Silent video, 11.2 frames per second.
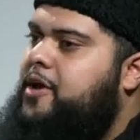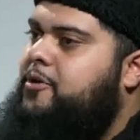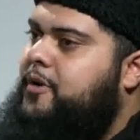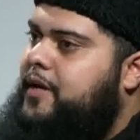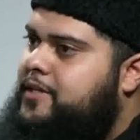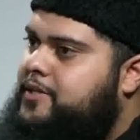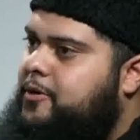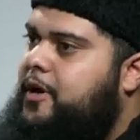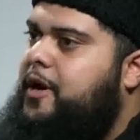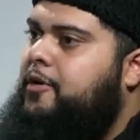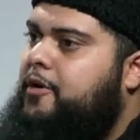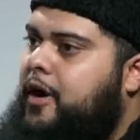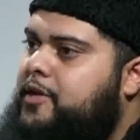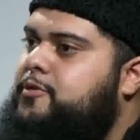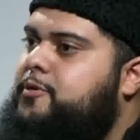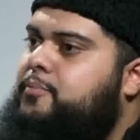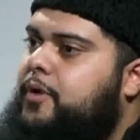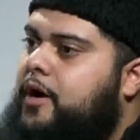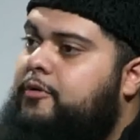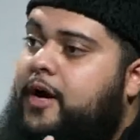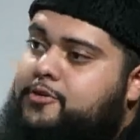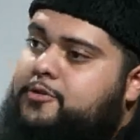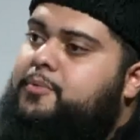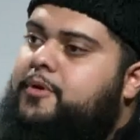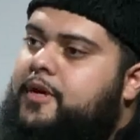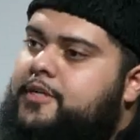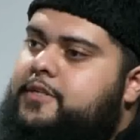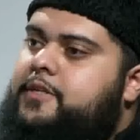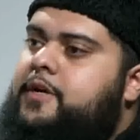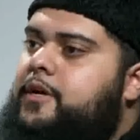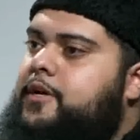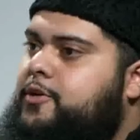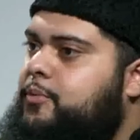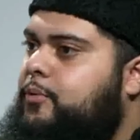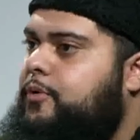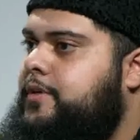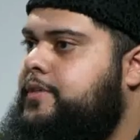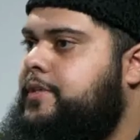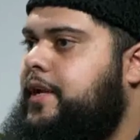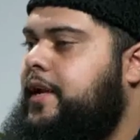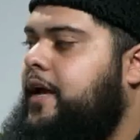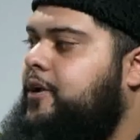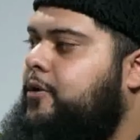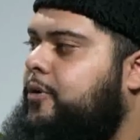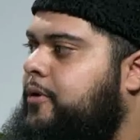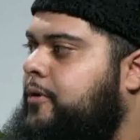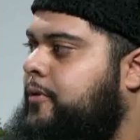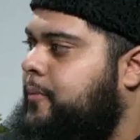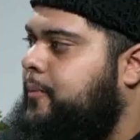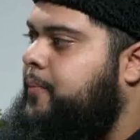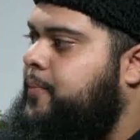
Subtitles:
increase or a gradual progression towards an end goal.